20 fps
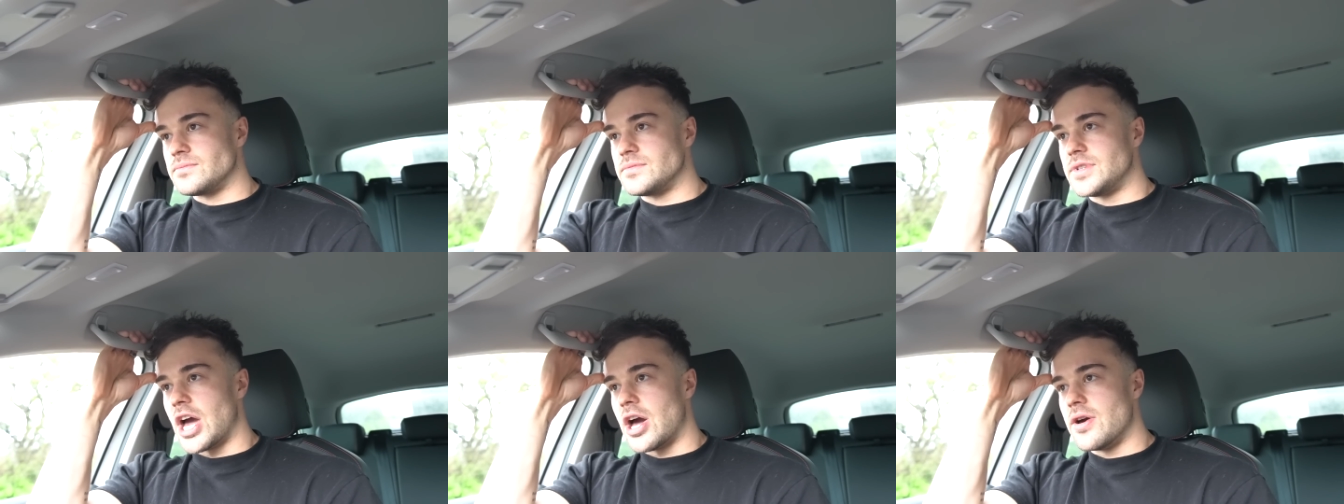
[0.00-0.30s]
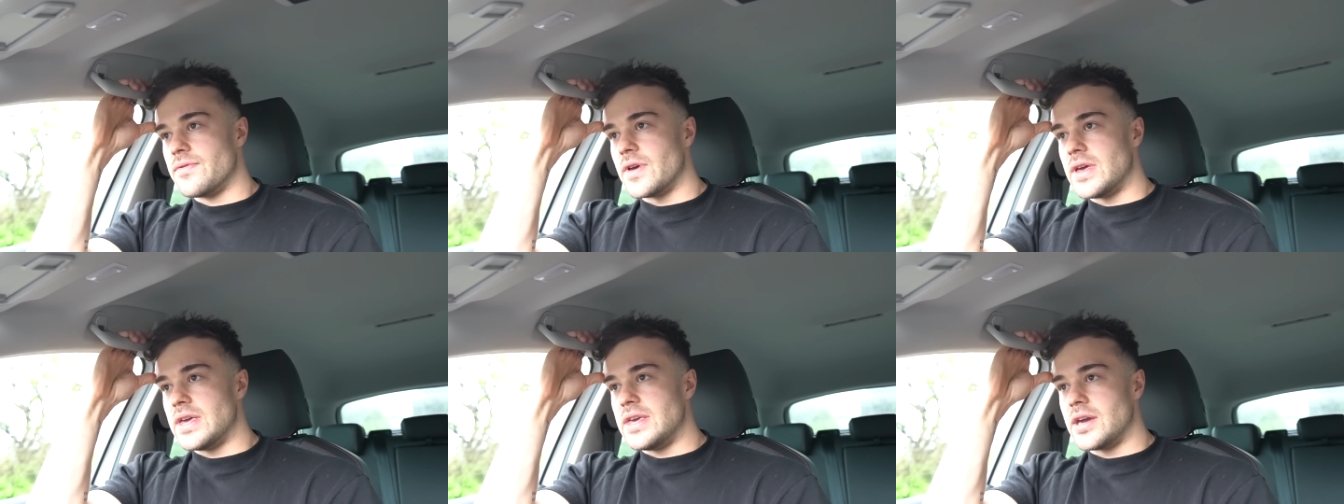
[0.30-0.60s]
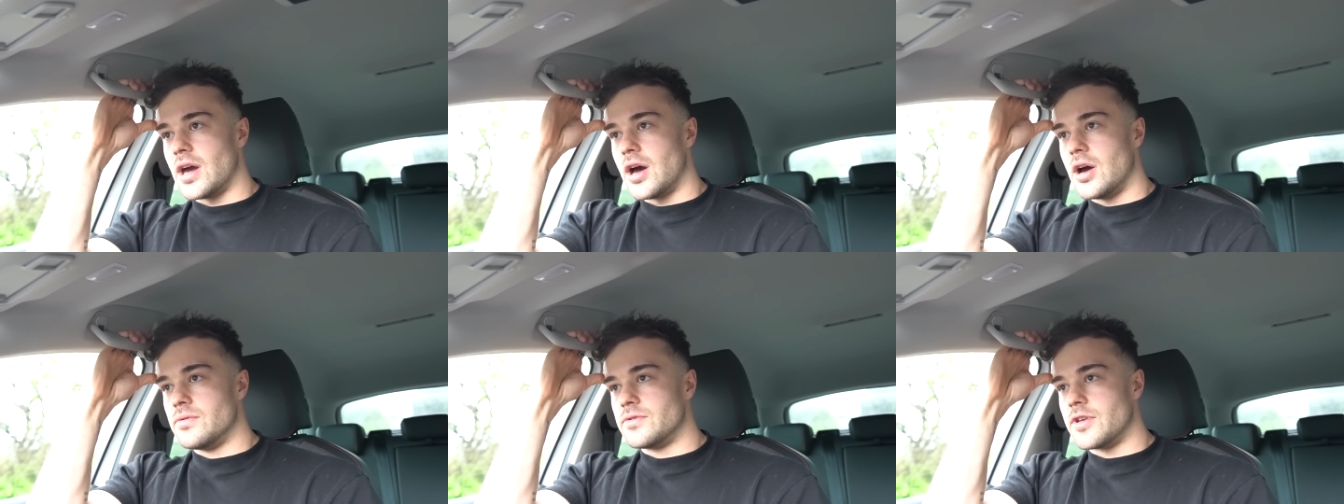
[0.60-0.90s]
get over your
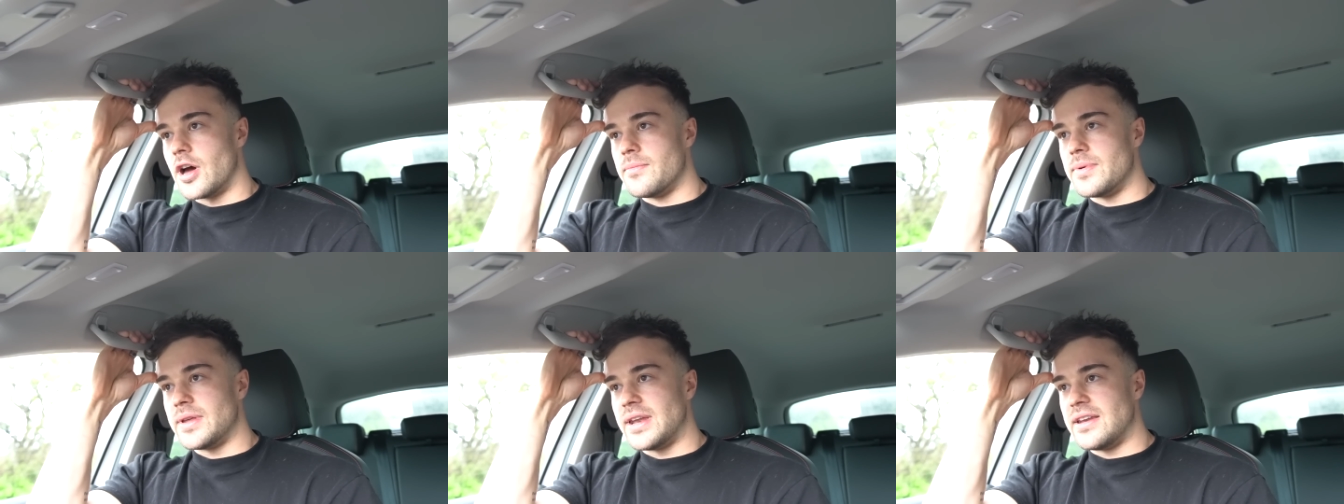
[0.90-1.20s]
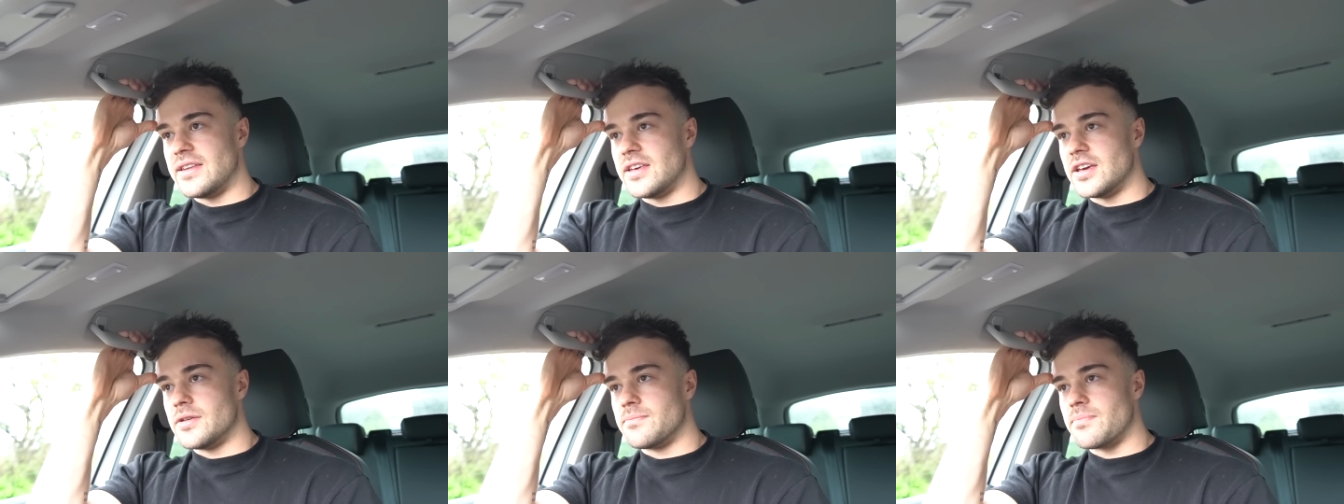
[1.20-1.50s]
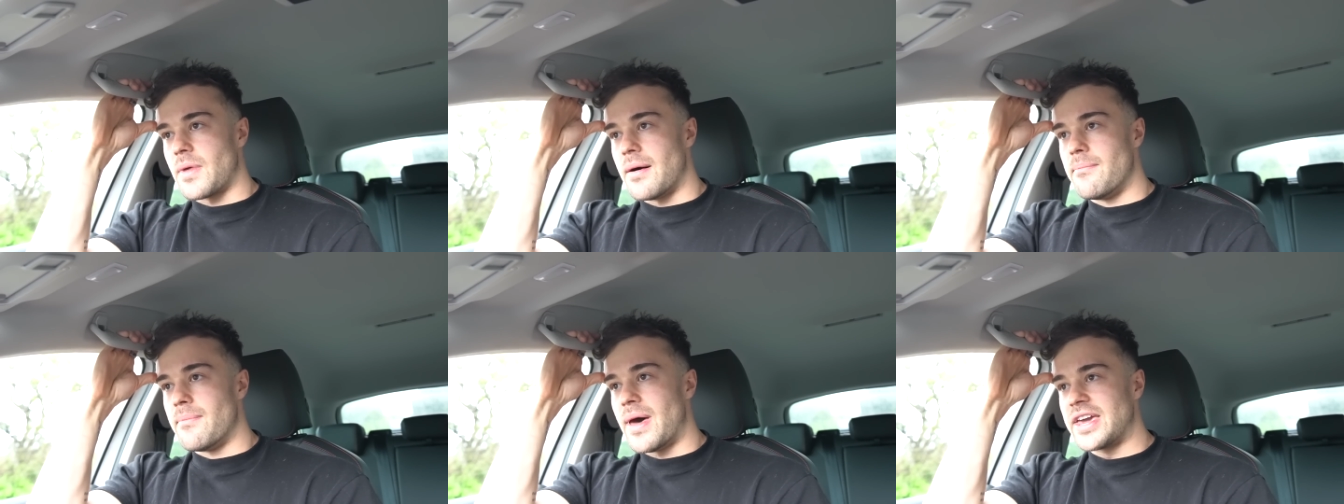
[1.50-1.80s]
ego, don't be an idiot.
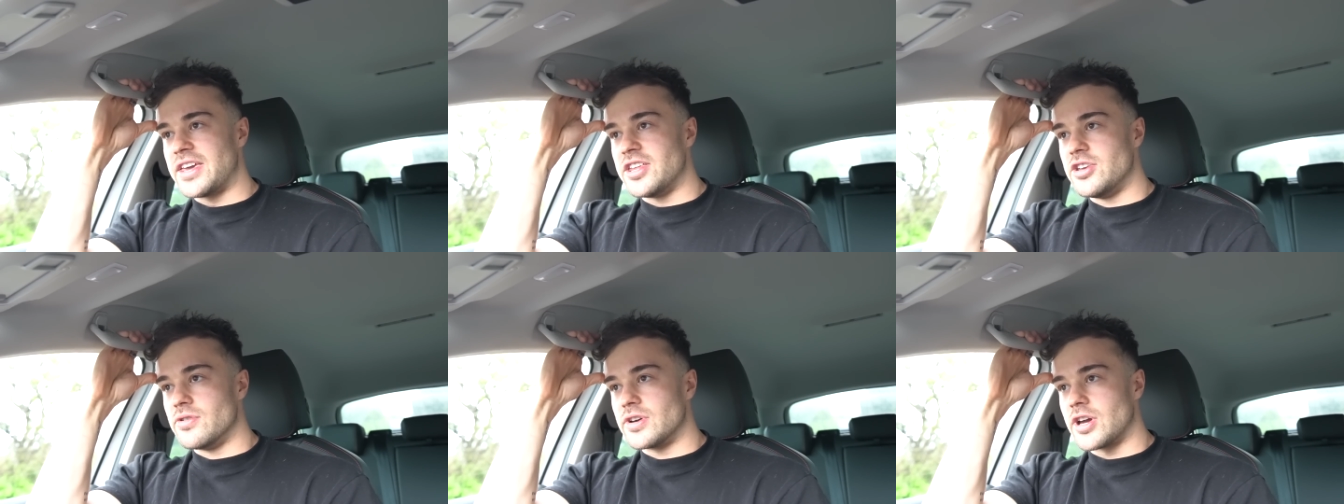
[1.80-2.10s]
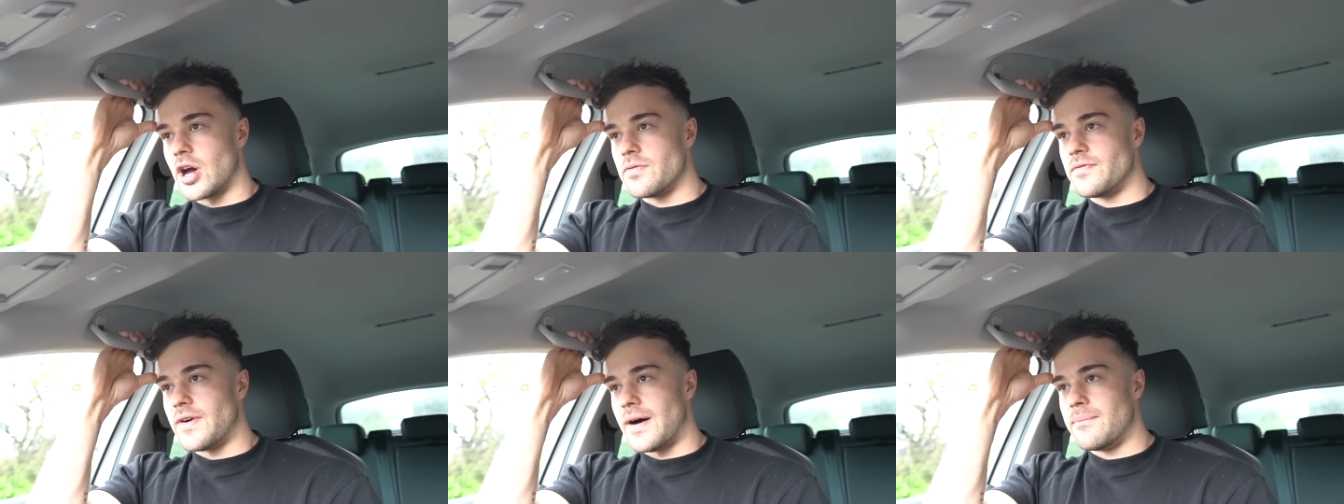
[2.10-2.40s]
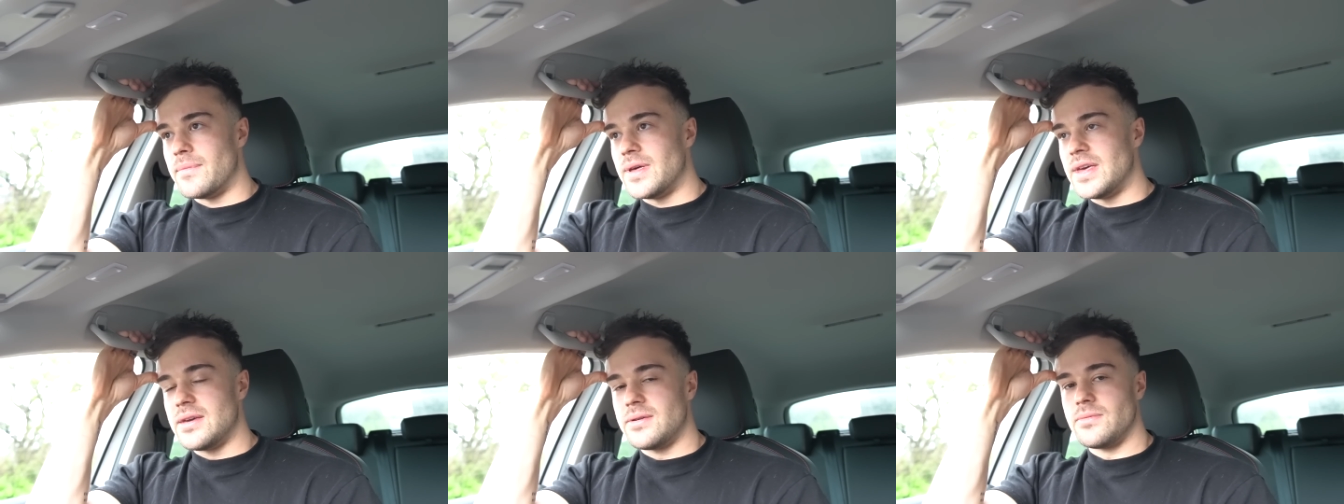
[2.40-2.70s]
I'm making you a
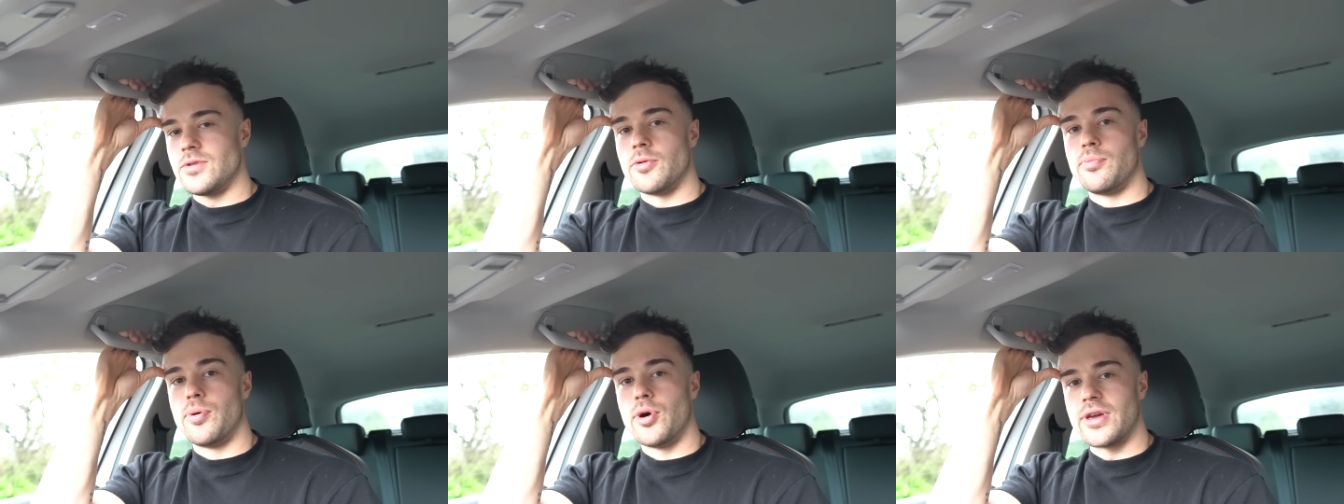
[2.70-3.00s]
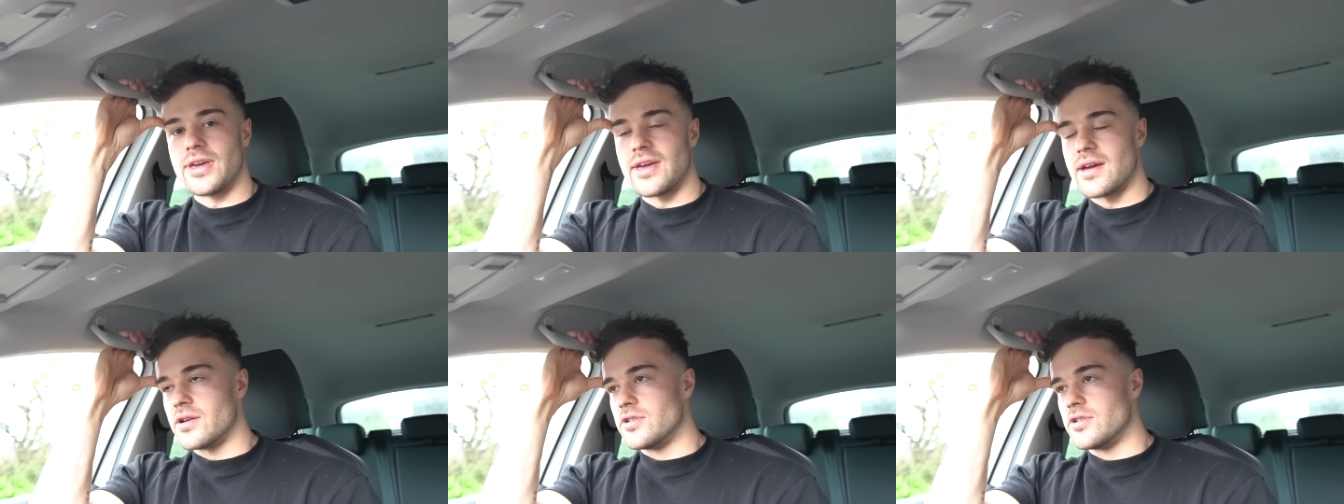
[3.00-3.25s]
GoFundMe. You're putting it